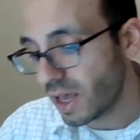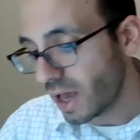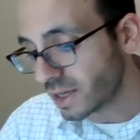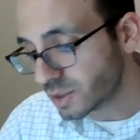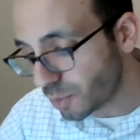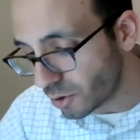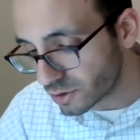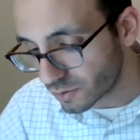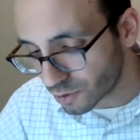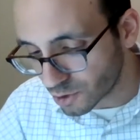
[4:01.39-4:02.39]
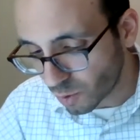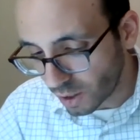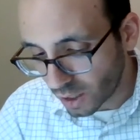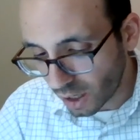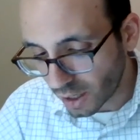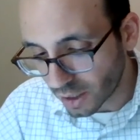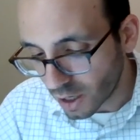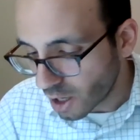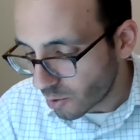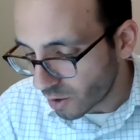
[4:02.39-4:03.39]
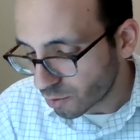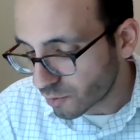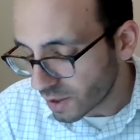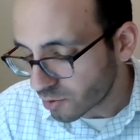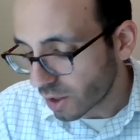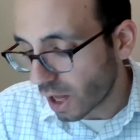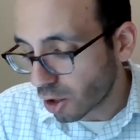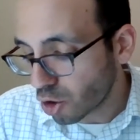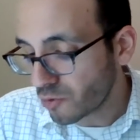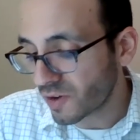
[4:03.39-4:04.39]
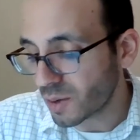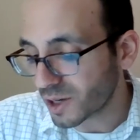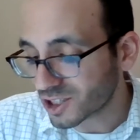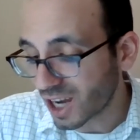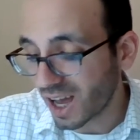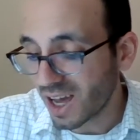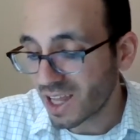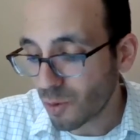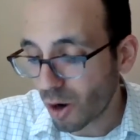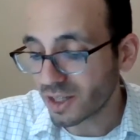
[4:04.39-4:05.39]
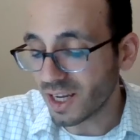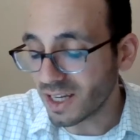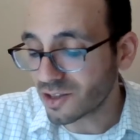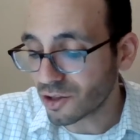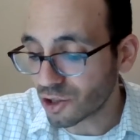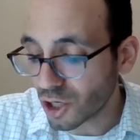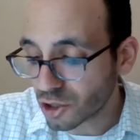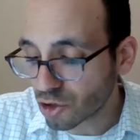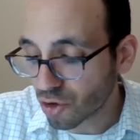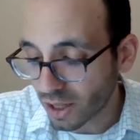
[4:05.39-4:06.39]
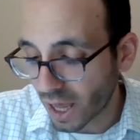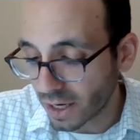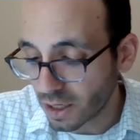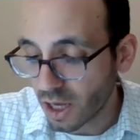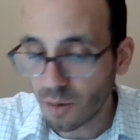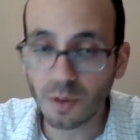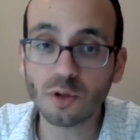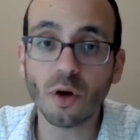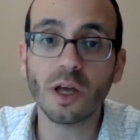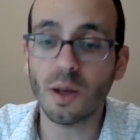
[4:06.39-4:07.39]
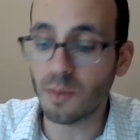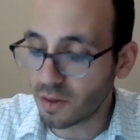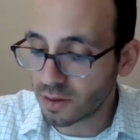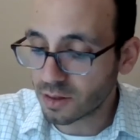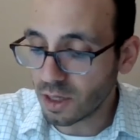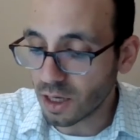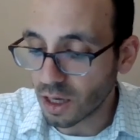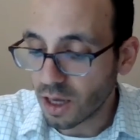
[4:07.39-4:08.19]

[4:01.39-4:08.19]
As opposed to verse 29, we have Uvinisrael they walked into the into dry land, Betochem in the sea.